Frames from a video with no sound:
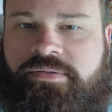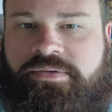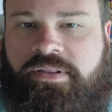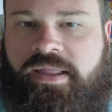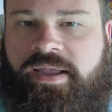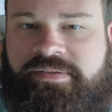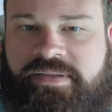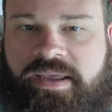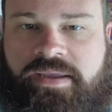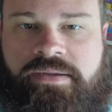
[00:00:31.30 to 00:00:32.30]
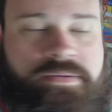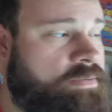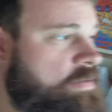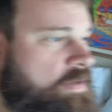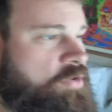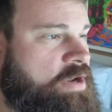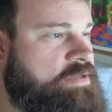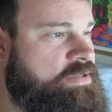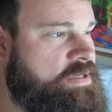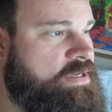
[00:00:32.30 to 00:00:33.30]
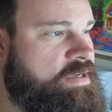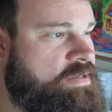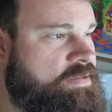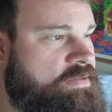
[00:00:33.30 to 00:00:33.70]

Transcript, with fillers: our last day in Grand Turk.